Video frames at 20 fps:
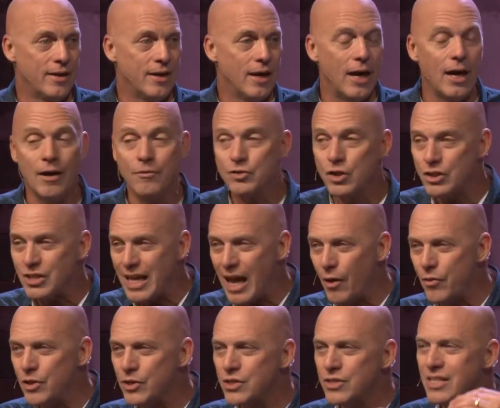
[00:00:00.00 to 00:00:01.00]
Of just
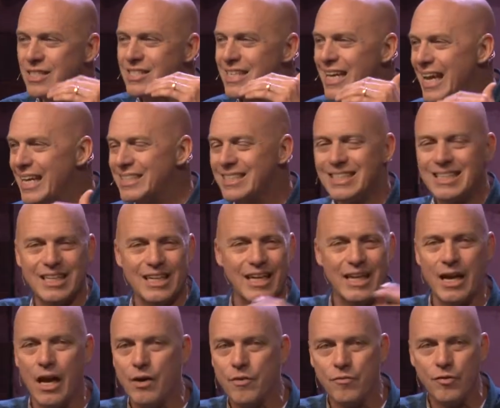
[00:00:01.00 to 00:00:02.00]
how these things
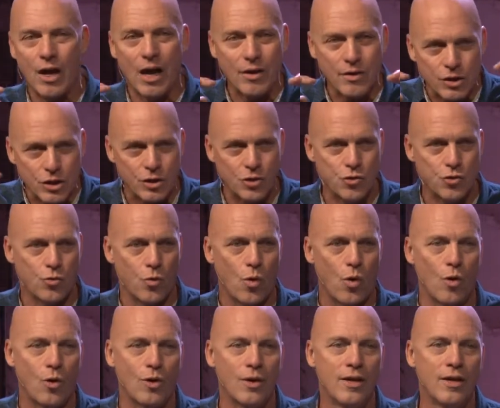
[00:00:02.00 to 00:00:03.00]
escalate out of
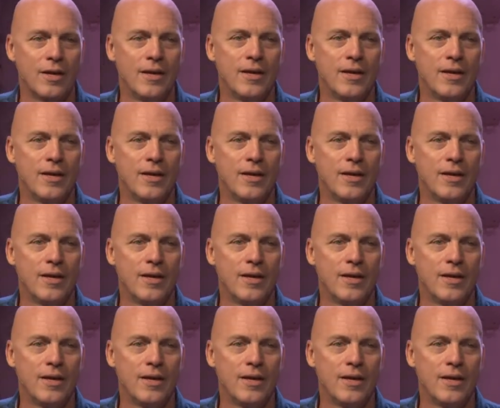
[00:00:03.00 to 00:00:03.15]
control.